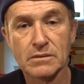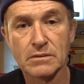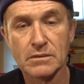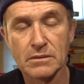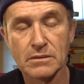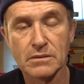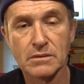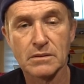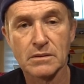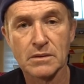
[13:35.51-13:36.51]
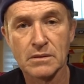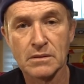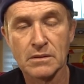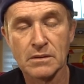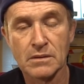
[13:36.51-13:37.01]

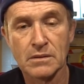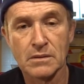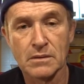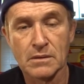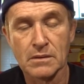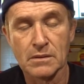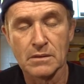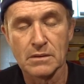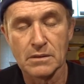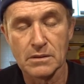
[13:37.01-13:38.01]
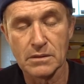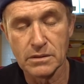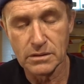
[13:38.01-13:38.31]
No one is speaking in this clip.